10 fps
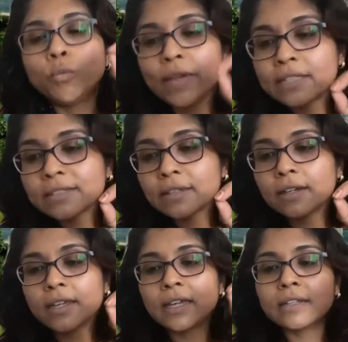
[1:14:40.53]
which
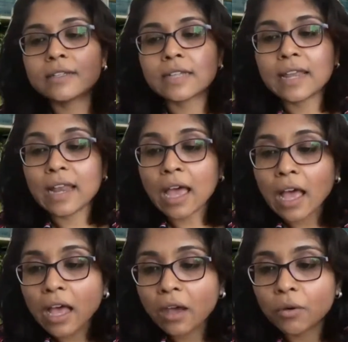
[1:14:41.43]
circuit and
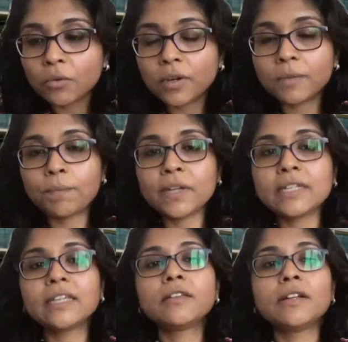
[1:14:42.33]
how a
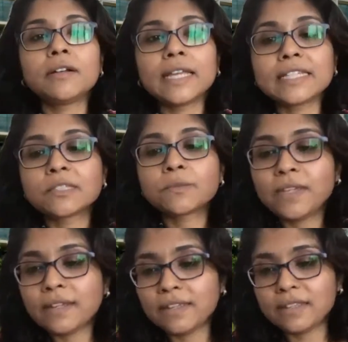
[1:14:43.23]
particular
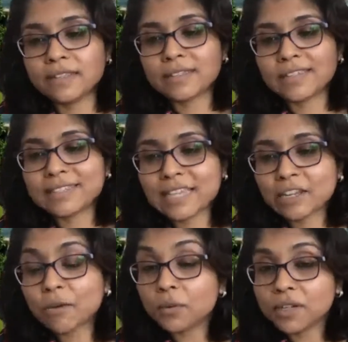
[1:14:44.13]
experience is
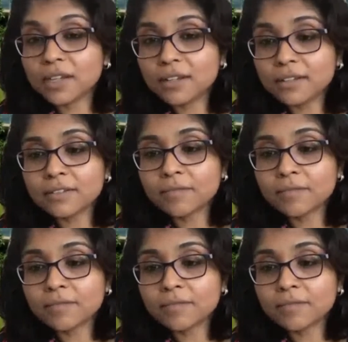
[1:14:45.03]
encoded,